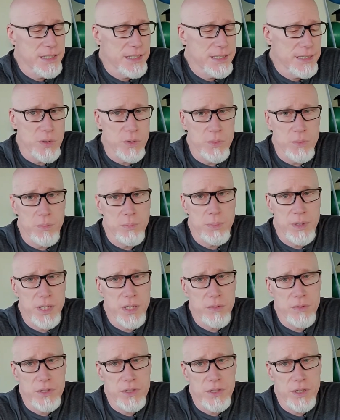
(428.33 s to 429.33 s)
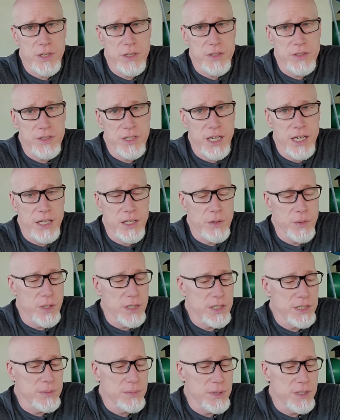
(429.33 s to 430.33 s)
So being over 200 is not out of the
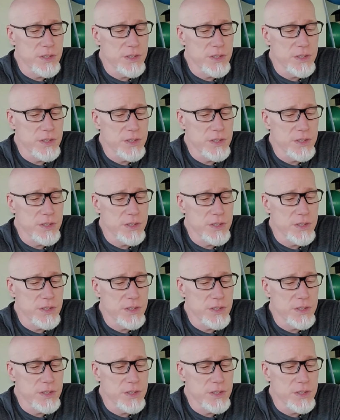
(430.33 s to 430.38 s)
question,